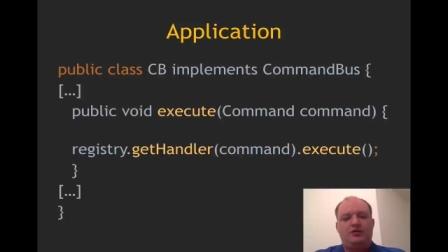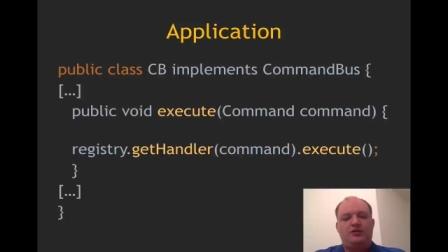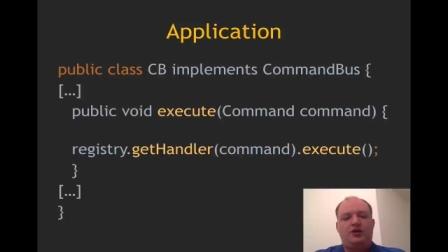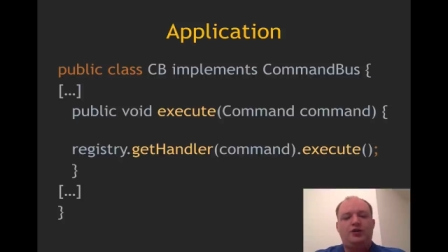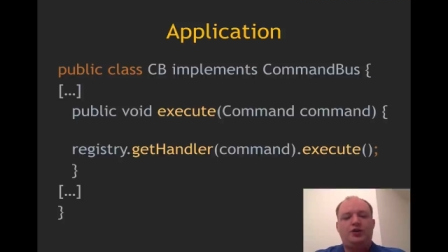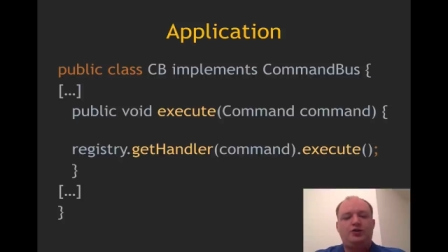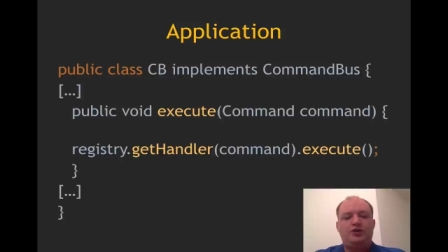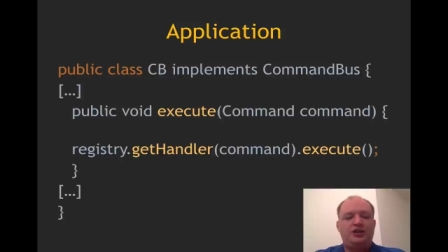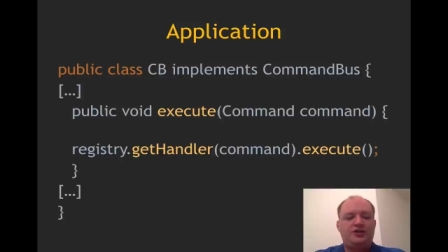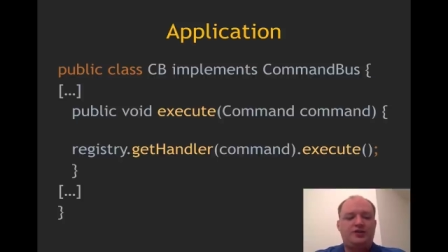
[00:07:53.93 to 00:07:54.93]
Now you
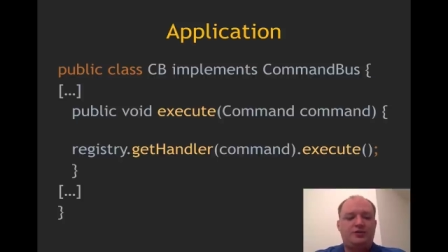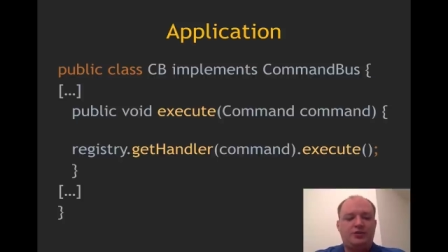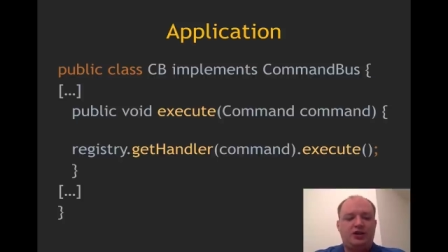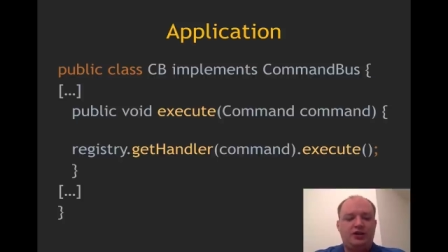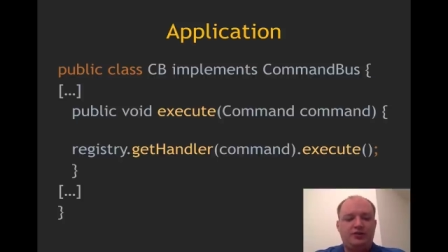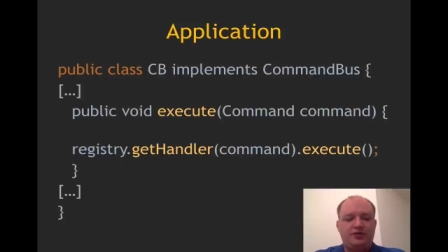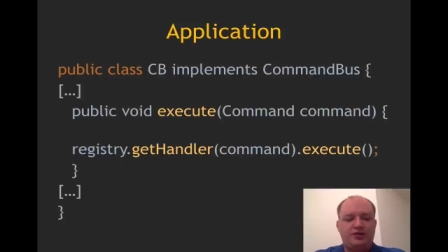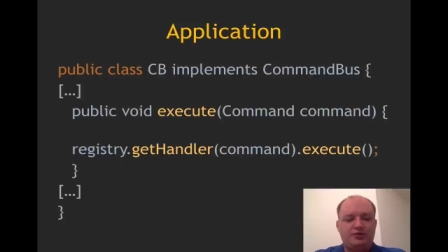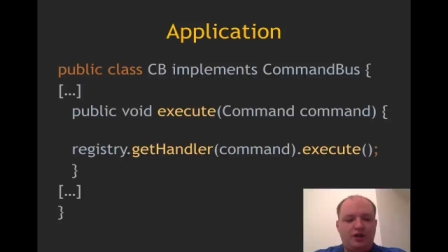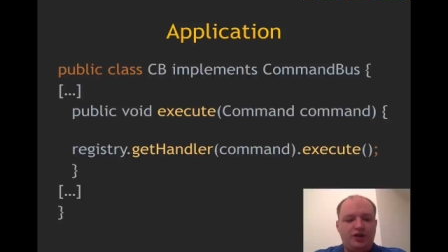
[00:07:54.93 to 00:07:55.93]
need some kind of a
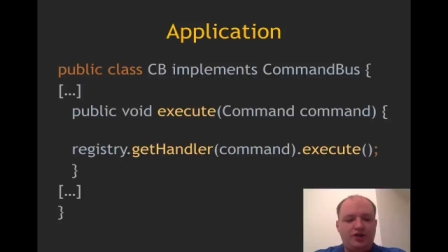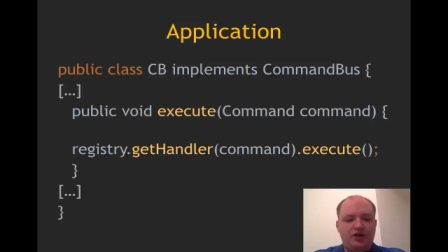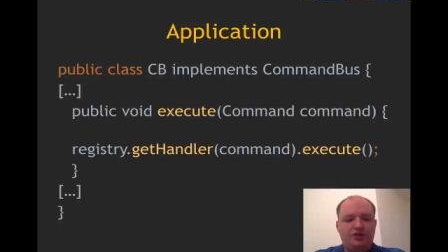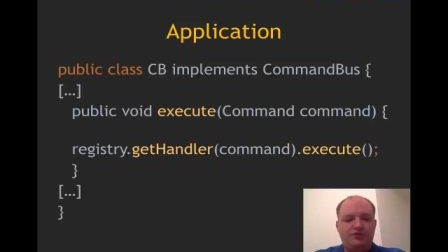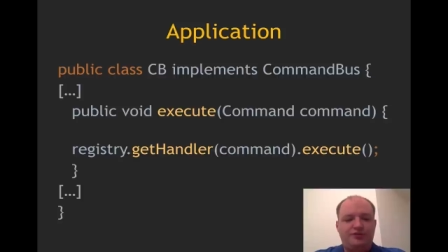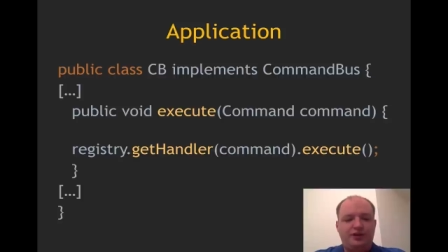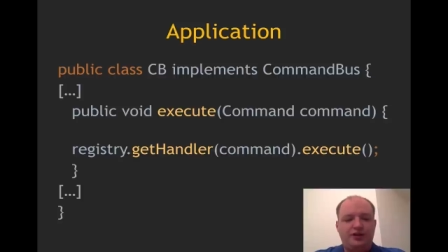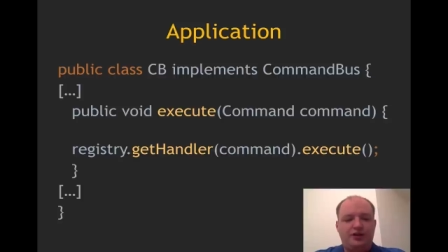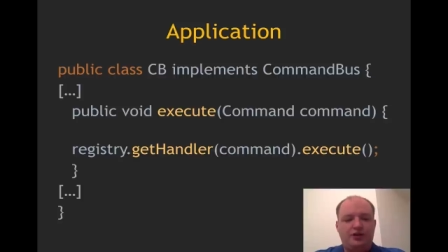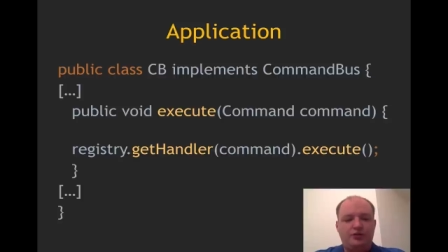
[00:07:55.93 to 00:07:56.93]
strategy to
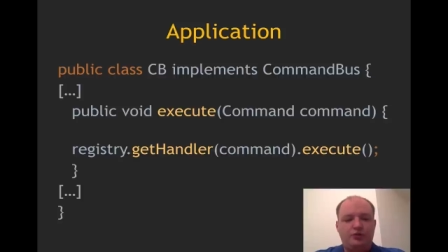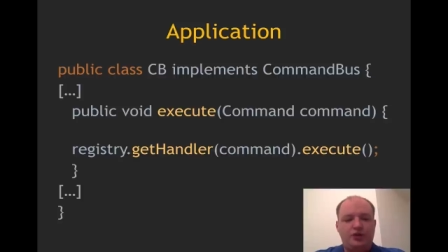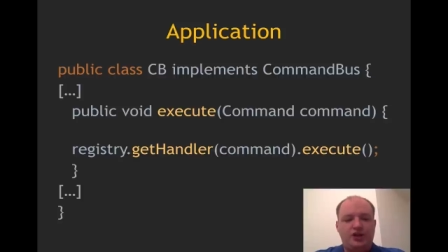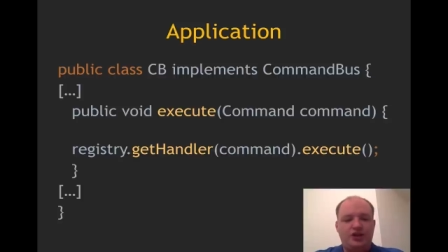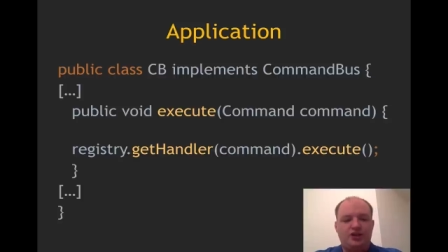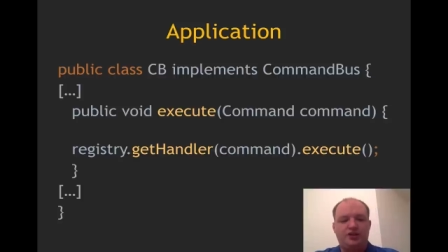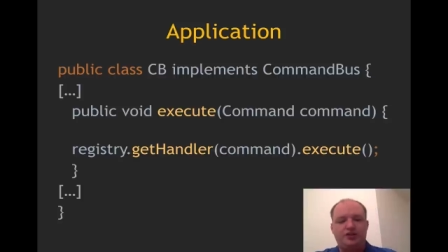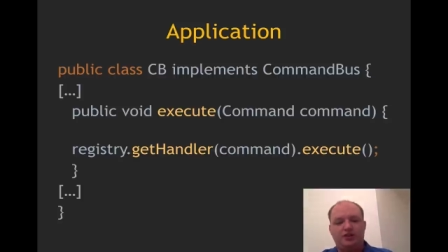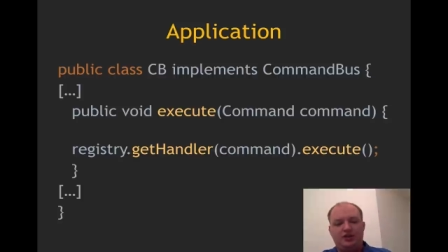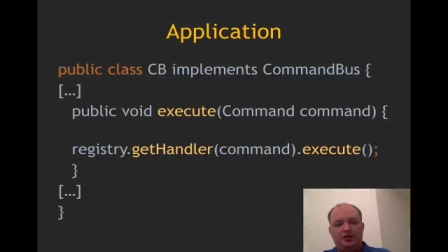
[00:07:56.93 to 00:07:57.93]
find out which
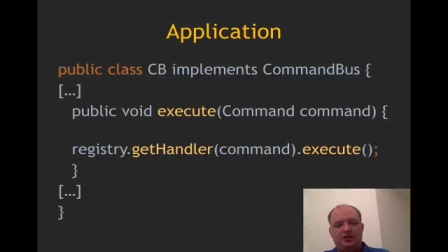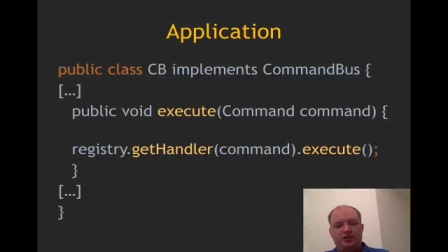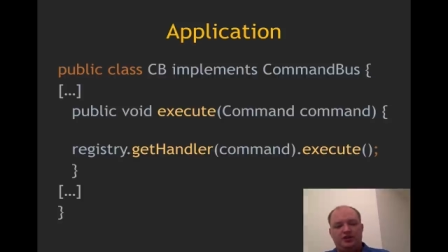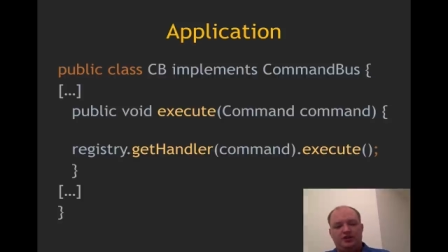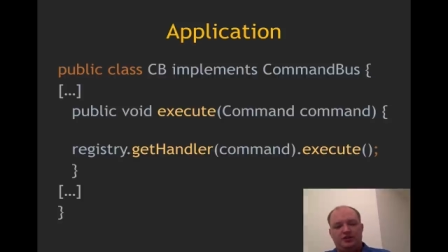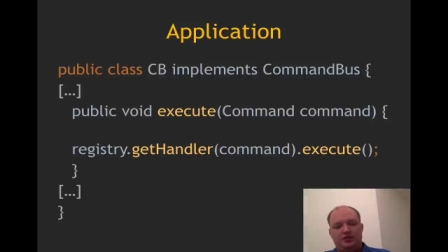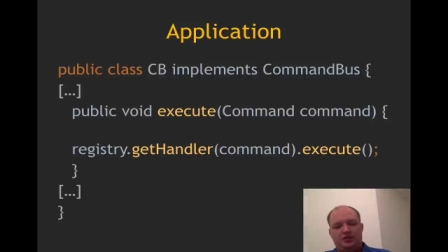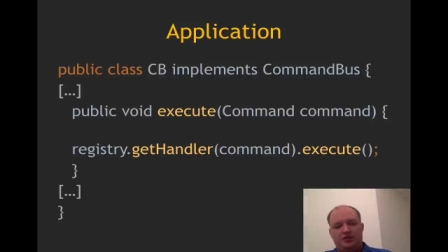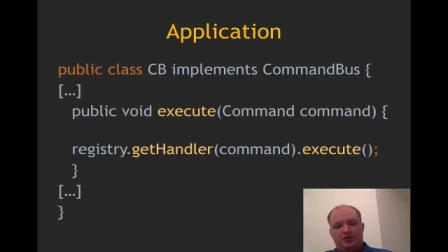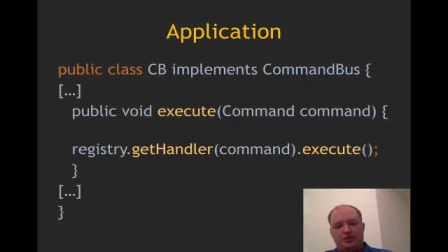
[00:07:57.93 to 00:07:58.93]
handler
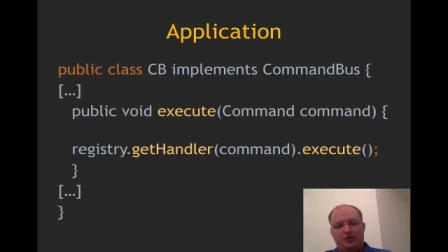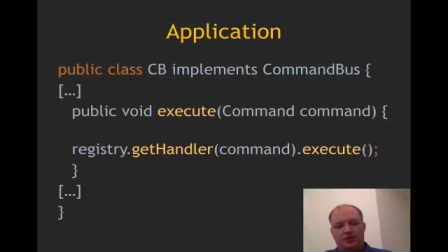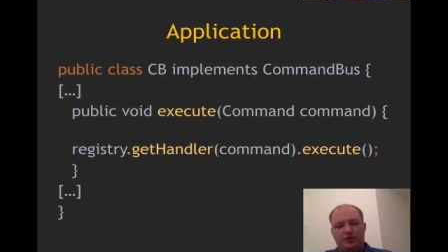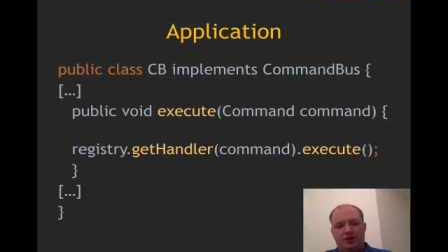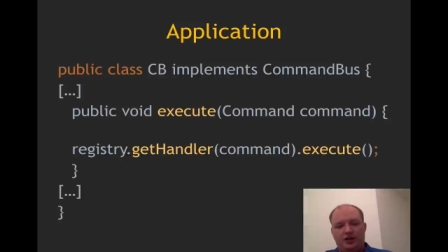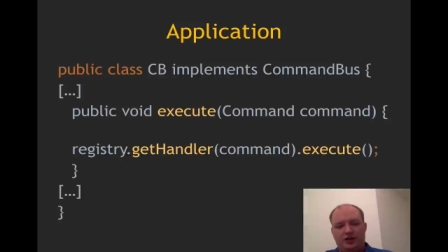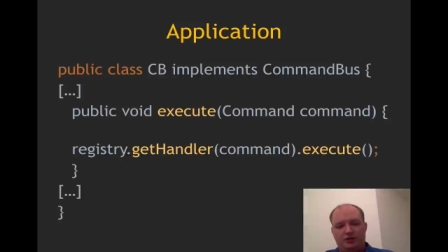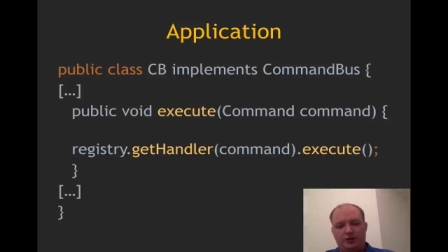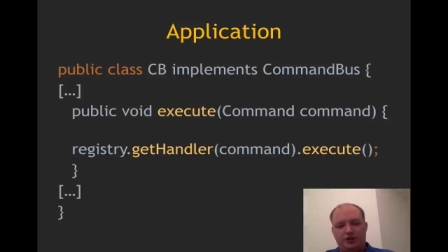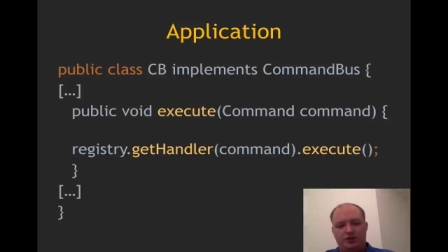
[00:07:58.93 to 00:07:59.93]
is going to handle
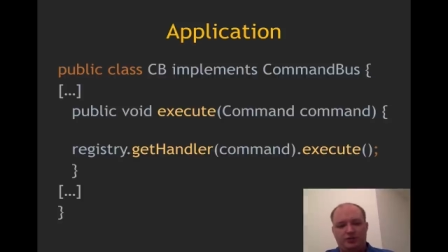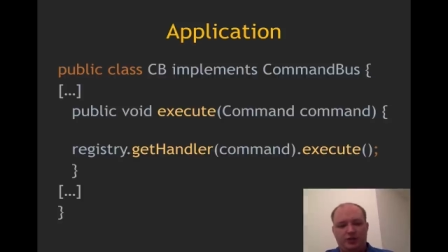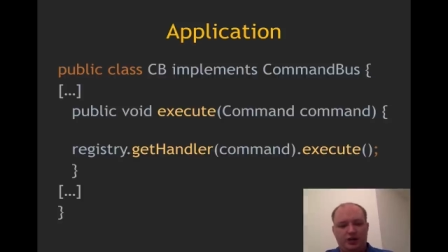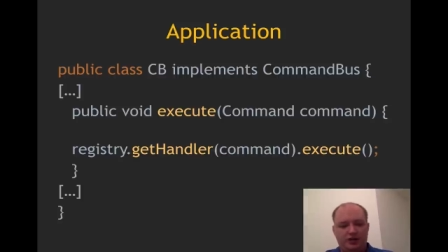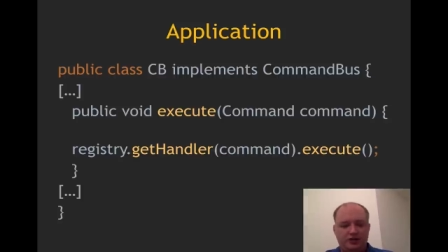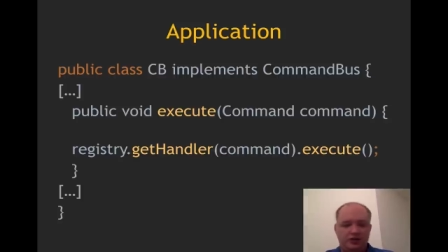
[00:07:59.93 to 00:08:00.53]
which command.